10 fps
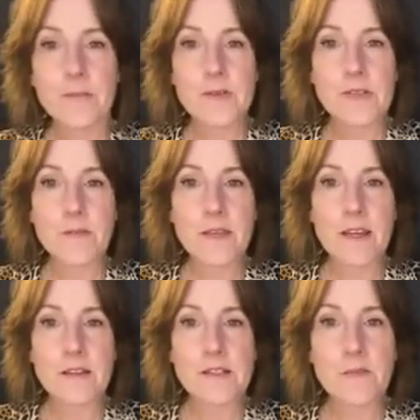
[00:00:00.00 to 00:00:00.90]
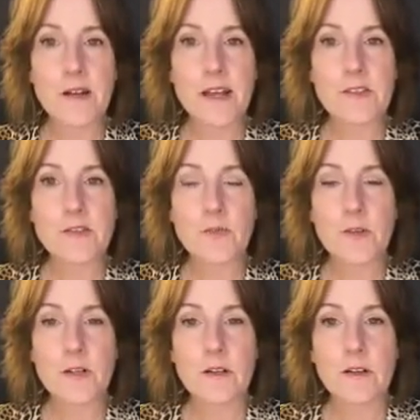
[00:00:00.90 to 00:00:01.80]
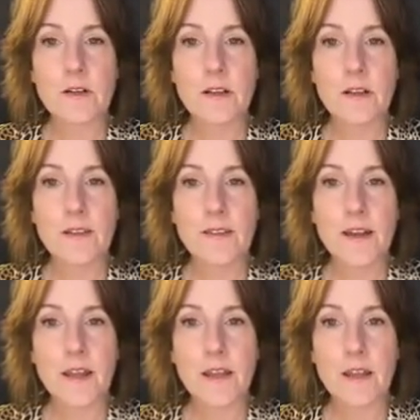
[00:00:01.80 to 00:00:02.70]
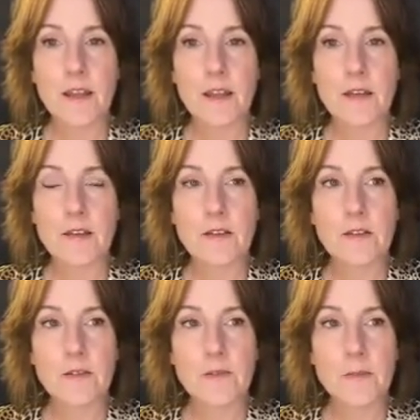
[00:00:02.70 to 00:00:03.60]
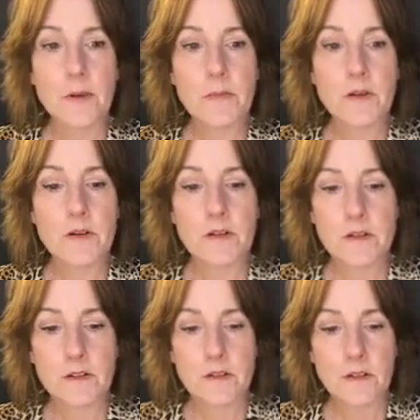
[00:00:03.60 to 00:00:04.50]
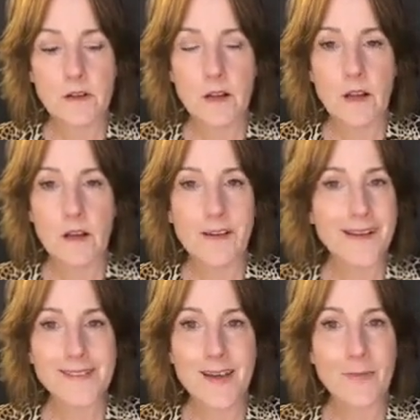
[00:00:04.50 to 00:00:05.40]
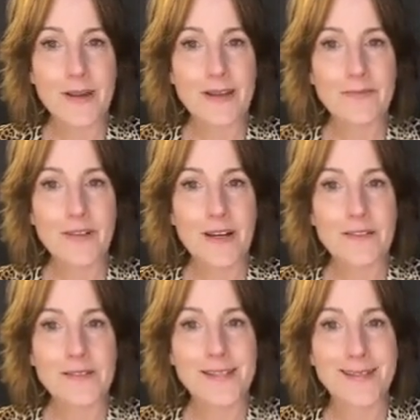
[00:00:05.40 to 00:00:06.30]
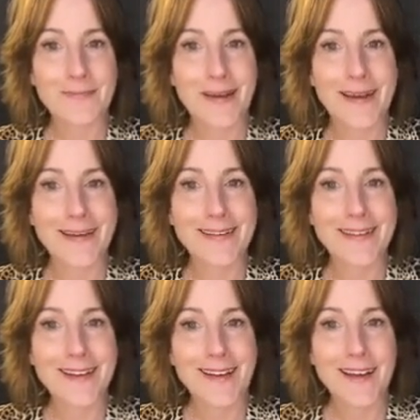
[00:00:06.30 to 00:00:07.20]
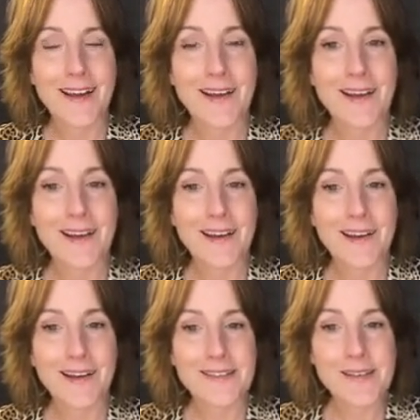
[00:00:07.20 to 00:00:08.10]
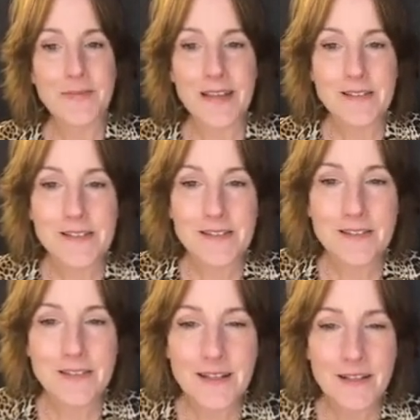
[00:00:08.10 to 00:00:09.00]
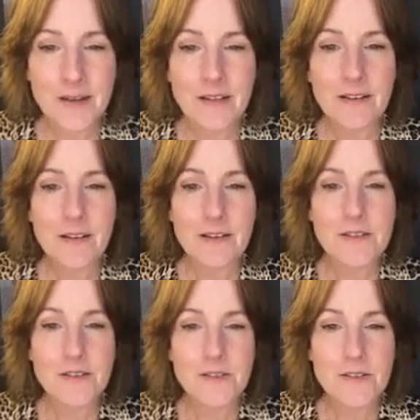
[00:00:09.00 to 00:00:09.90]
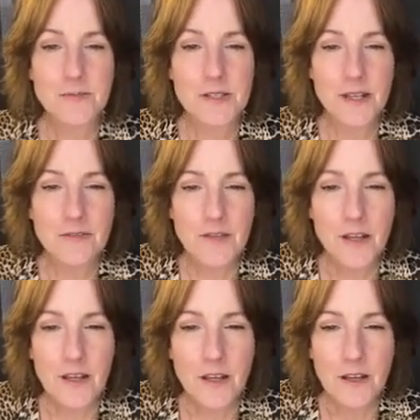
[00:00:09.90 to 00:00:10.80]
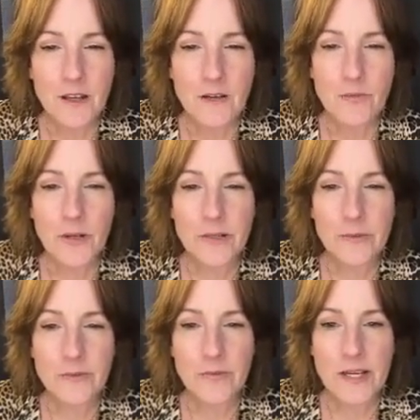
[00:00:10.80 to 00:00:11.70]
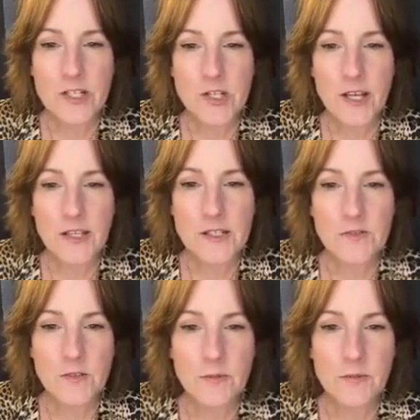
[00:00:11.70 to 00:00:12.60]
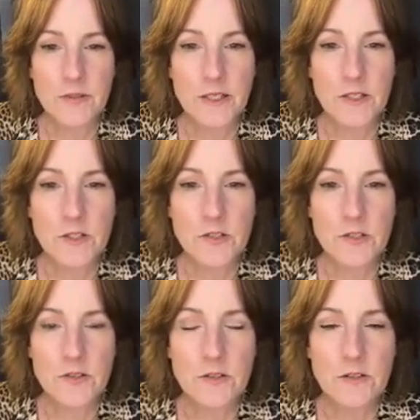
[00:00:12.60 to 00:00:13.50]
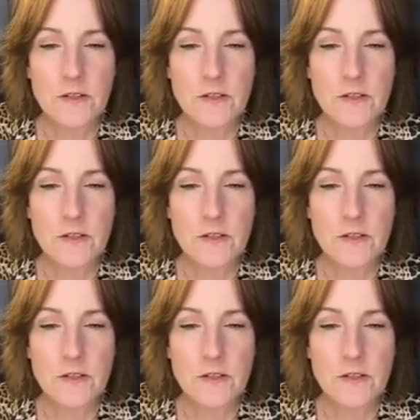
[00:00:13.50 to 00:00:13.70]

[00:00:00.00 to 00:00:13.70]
There's something else someone asked for that I couldn't remember. Not Tama and Friends, but something else. Anyway, I'll do some stuff. Working with Ray Chase for Bleach